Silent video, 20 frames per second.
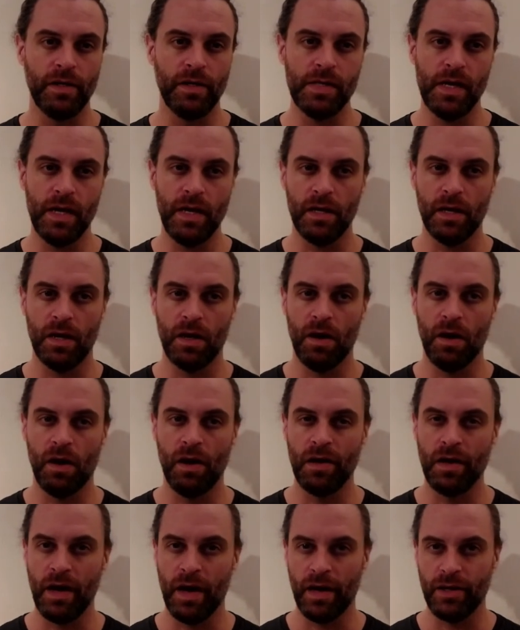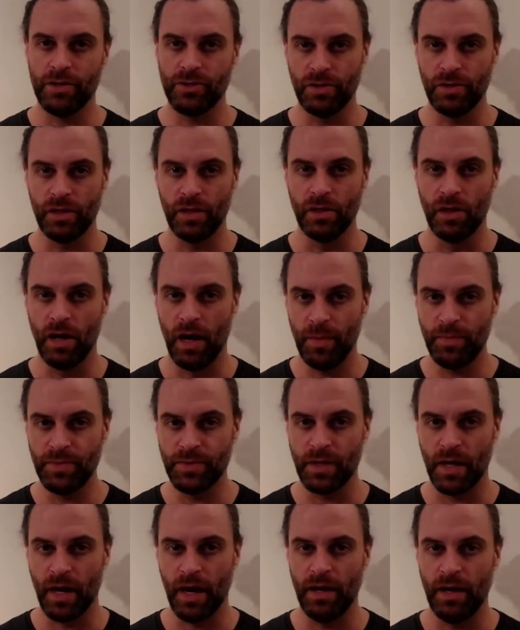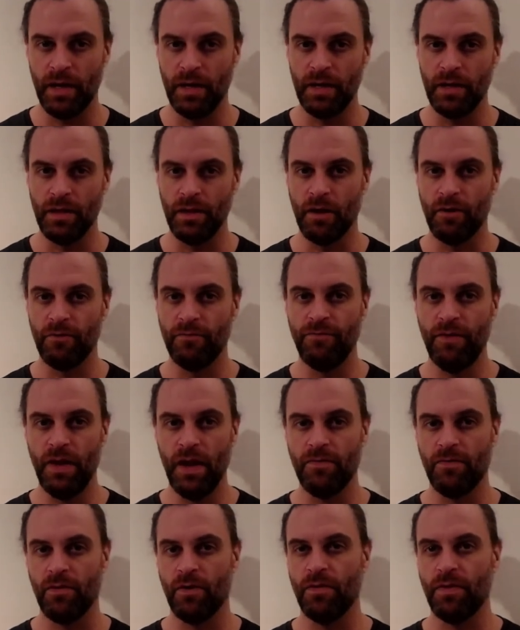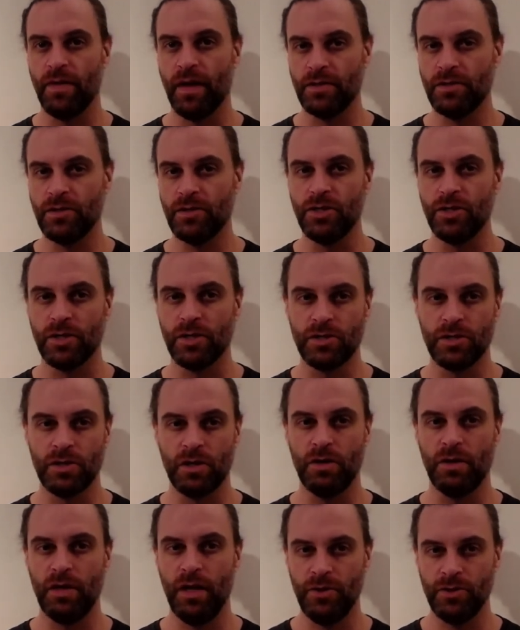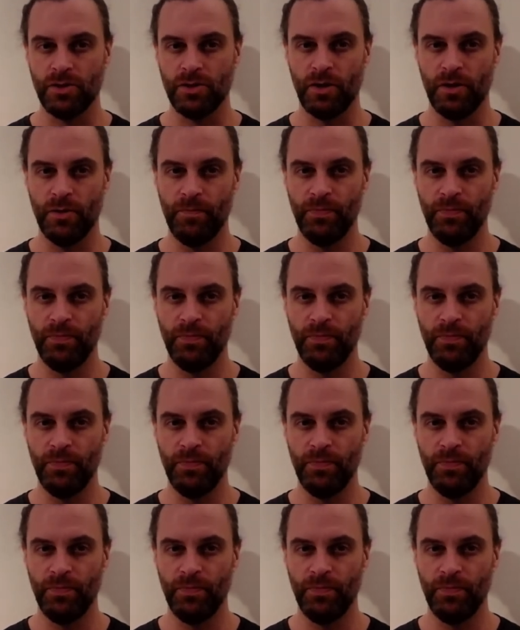data are naturally lopsided in their favor. That's just their nature.